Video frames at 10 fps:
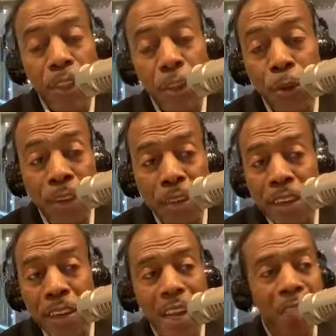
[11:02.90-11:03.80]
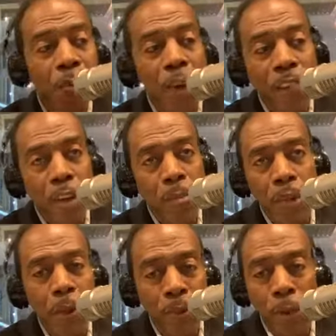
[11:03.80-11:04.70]
You can tell every one of them to
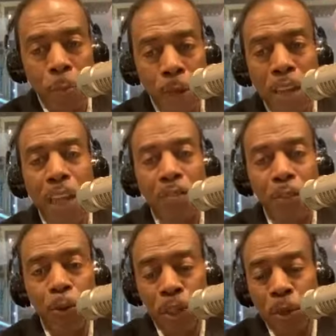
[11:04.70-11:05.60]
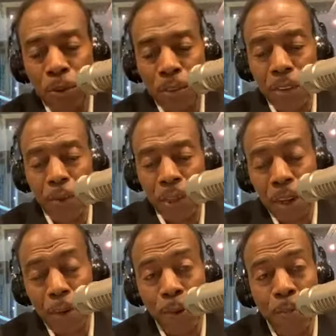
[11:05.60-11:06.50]
go somewhere if you show, so
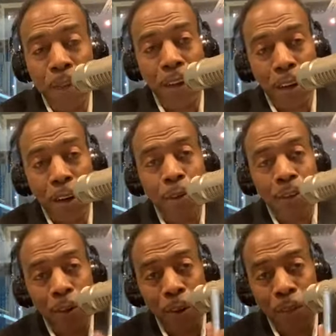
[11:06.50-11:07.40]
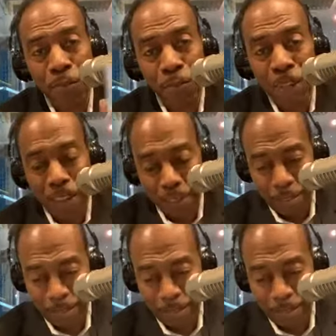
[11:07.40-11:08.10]
shows because you are free.